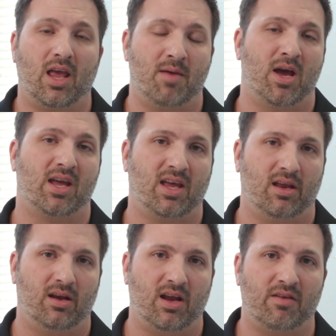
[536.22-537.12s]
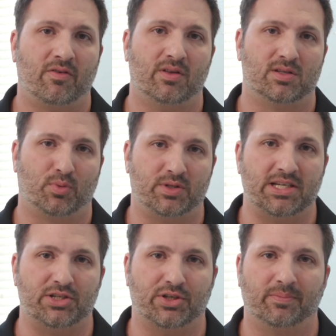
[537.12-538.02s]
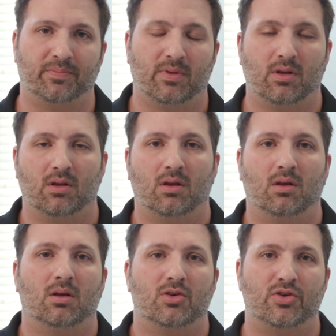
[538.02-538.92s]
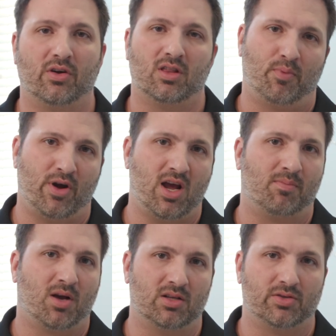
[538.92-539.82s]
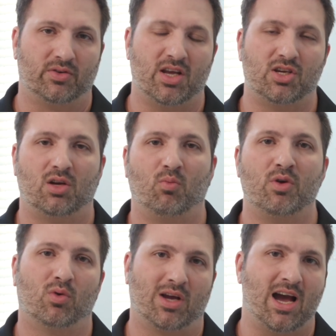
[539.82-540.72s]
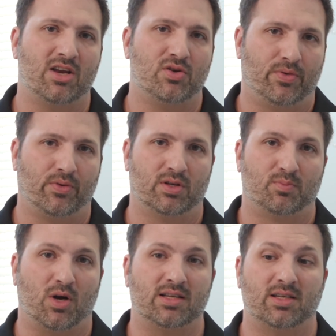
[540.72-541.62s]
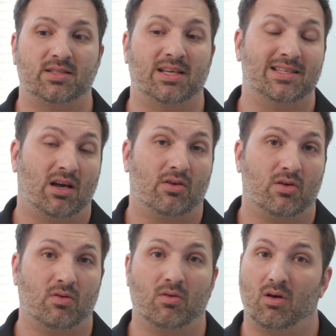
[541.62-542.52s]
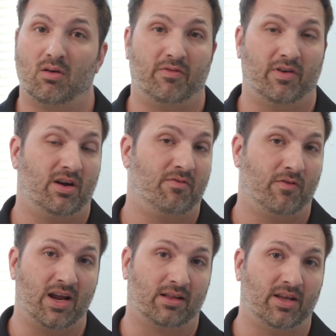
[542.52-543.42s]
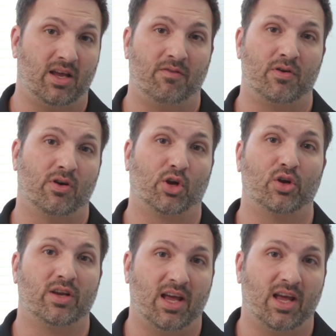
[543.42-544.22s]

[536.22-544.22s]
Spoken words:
am I a candidate for this procedure? During the pre-op consultation, we will guide you through this process and tell you very frankly if you're a good